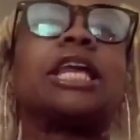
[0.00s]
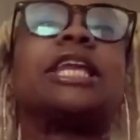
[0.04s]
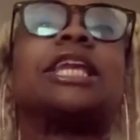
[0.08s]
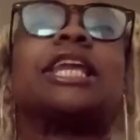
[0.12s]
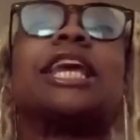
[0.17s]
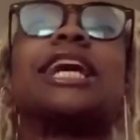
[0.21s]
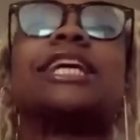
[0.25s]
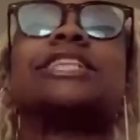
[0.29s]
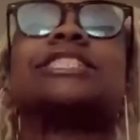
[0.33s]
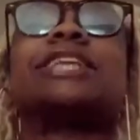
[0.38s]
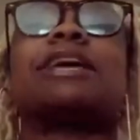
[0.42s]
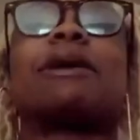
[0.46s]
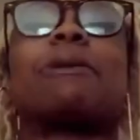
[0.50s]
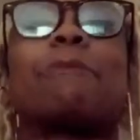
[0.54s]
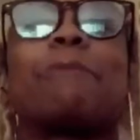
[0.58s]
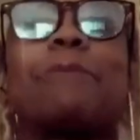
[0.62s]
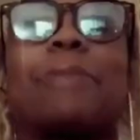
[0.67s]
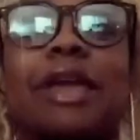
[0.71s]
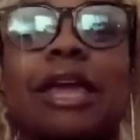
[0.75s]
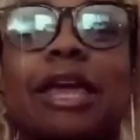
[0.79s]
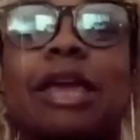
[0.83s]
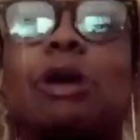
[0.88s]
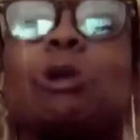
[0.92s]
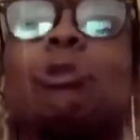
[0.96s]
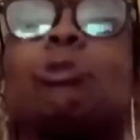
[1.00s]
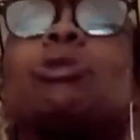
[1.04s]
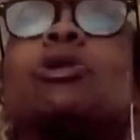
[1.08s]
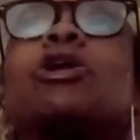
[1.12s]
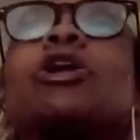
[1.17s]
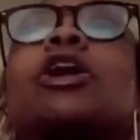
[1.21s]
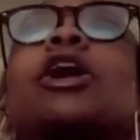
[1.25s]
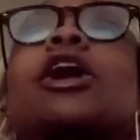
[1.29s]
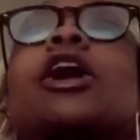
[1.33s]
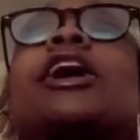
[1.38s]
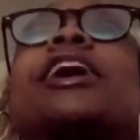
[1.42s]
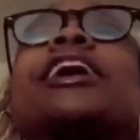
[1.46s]
doesn't mean
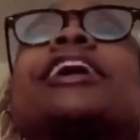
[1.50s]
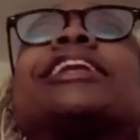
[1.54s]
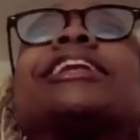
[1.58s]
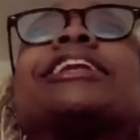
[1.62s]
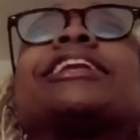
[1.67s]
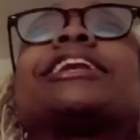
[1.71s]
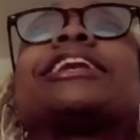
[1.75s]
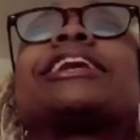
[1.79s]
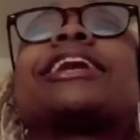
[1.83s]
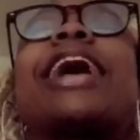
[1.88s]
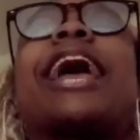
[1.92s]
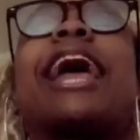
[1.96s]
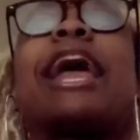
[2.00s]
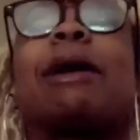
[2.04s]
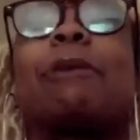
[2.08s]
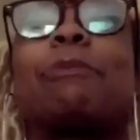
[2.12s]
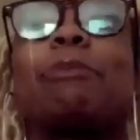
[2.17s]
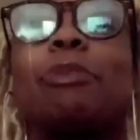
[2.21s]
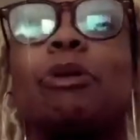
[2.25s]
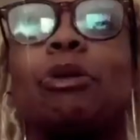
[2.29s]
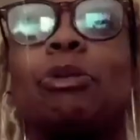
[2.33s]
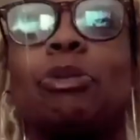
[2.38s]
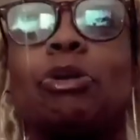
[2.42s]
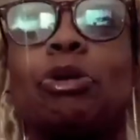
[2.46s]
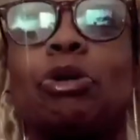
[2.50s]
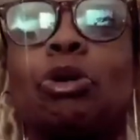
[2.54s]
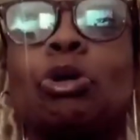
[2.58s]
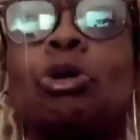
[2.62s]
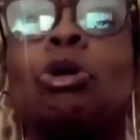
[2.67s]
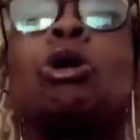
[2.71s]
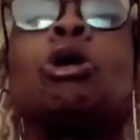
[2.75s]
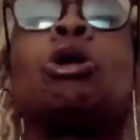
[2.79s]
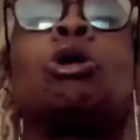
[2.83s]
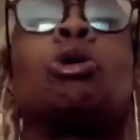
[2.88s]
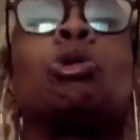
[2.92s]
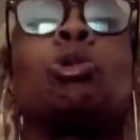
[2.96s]
we're incapable,